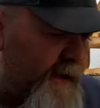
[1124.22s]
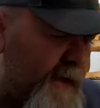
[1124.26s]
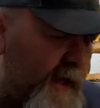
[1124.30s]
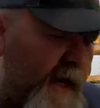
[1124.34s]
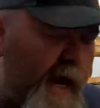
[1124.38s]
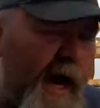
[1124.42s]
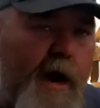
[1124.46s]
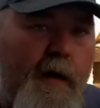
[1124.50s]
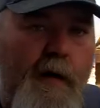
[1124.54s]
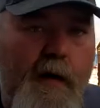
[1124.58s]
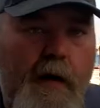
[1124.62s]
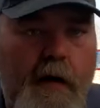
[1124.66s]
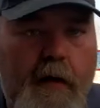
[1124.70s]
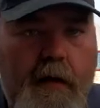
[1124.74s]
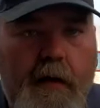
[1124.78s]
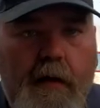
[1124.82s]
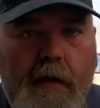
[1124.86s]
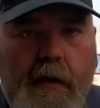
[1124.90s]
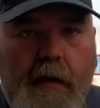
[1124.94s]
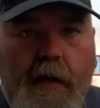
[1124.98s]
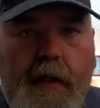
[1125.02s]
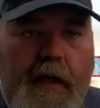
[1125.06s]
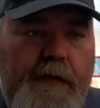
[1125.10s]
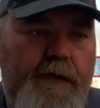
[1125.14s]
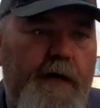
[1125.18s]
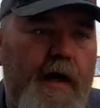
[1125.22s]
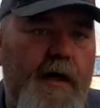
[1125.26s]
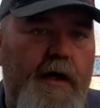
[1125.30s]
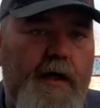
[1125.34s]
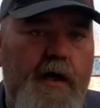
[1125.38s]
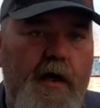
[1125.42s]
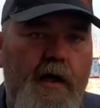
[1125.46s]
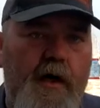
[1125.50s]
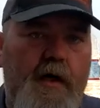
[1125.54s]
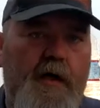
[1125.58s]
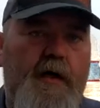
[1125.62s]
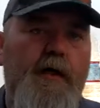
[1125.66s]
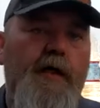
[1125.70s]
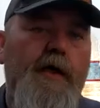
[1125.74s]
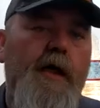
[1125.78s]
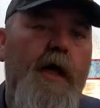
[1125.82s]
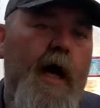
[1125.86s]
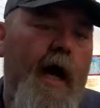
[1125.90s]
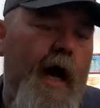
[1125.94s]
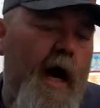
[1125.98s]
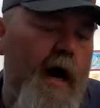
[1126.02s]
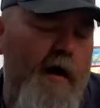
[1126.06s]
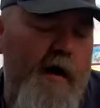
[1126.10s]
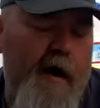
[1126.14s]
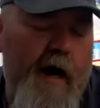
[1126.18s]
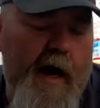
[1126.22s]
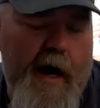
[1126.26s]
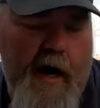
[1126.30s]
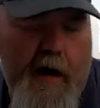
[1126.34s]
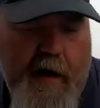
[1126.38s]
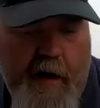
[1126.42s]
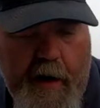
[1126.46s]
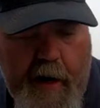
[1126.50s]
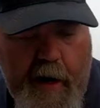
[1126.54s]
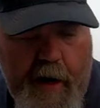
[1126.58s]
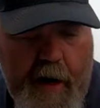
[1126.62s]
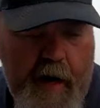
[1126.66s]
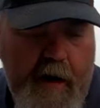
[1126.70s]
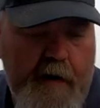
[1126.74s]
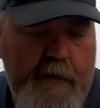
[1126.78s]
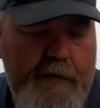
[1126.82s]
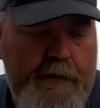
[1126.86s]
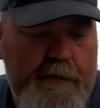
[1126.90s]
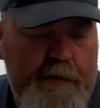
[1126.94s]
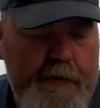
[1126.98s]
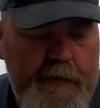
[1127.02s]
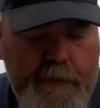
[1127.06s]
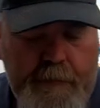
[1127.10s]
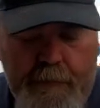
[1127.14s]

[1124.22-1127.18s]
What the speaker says: takes an hour. If I cook, hour and a half.